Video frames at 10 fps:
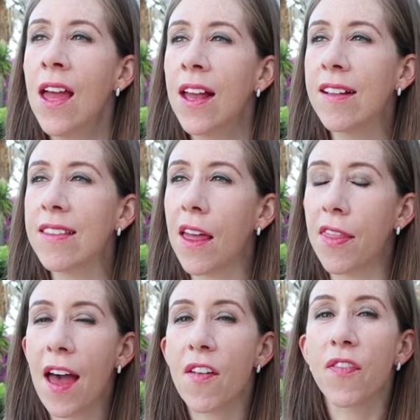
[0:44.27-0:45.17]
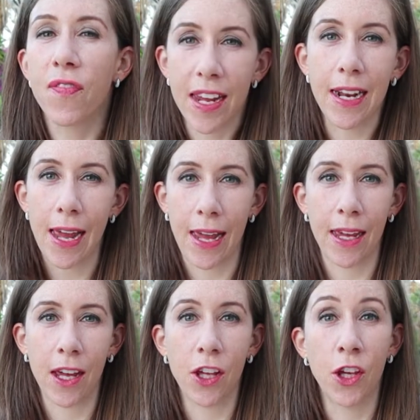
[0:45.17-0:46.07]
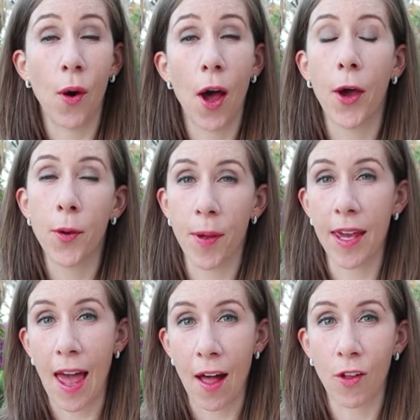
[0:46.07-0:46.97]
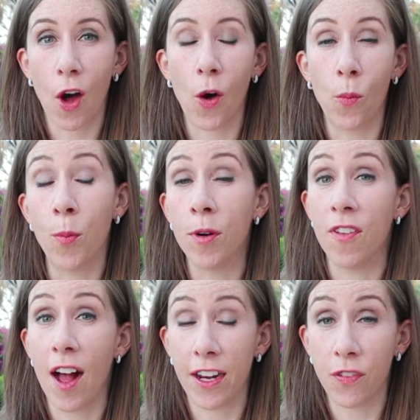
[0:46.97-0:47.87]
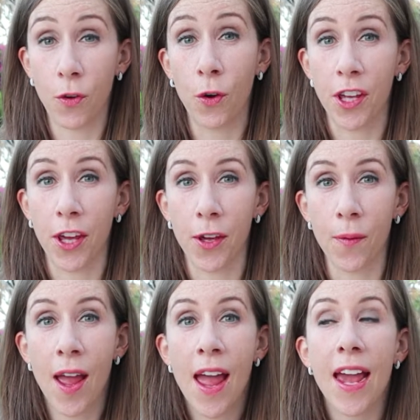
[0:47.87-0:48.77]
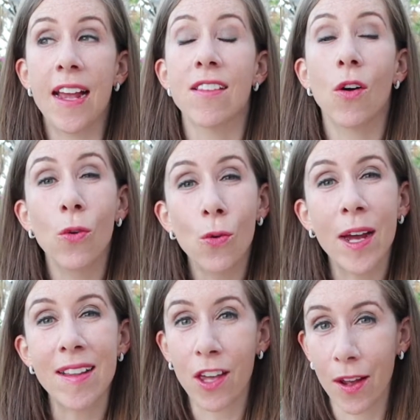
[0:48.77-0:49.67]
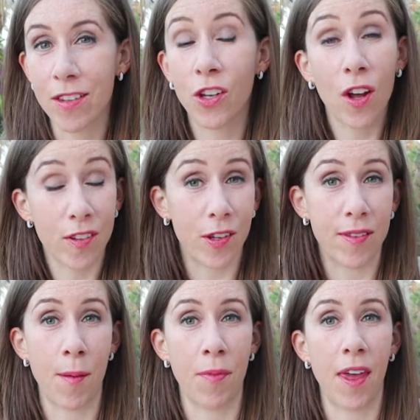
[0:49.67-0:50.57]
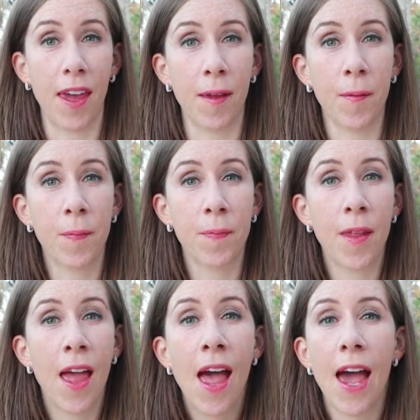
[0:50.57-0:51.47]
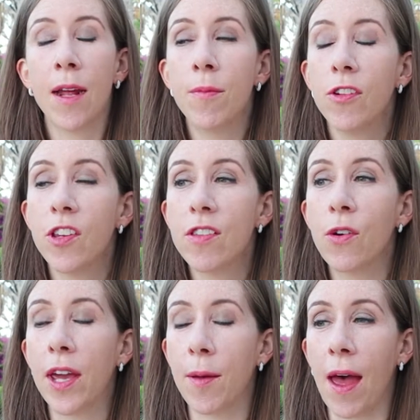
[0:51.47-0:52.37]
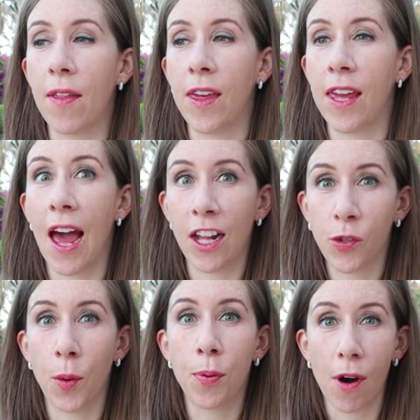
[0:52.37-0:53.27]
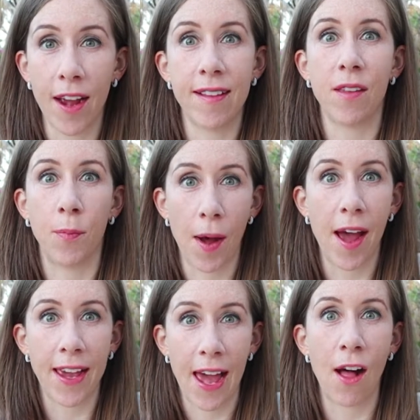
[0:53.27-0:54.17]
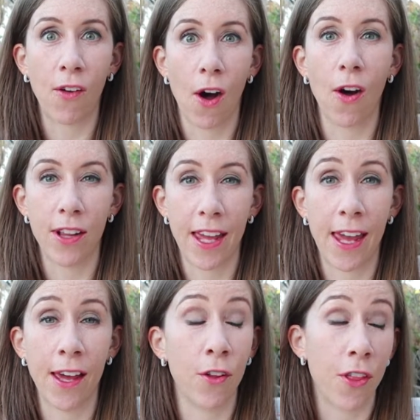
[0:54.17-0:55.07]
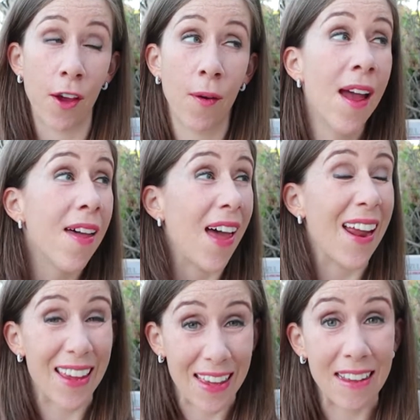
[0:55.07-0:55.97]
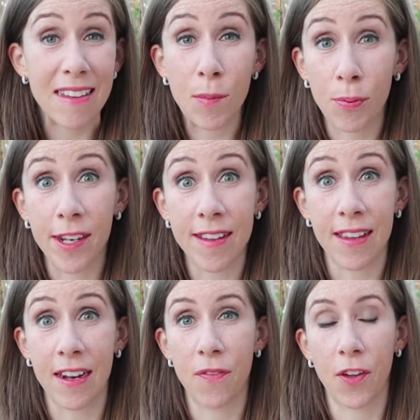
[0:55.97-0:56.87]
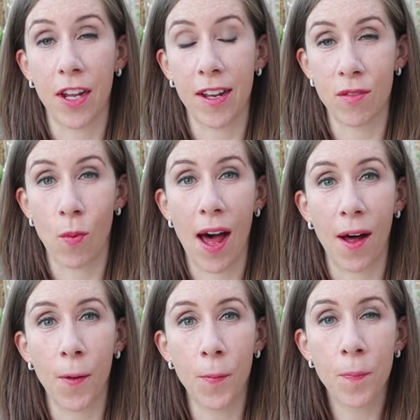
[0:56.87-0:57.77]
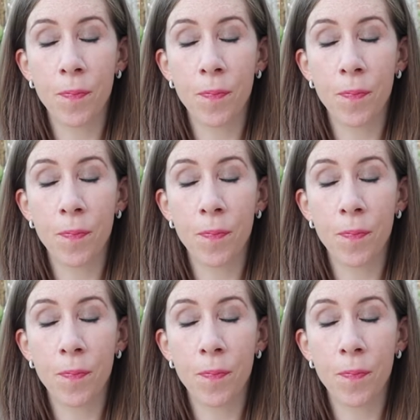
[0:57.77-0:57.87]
Because that feeling you're hoping alcohol will provide for you is always going to cost you something. And I'm not just talking about the actual price of buying alcohol here, although that is pretty significant as well.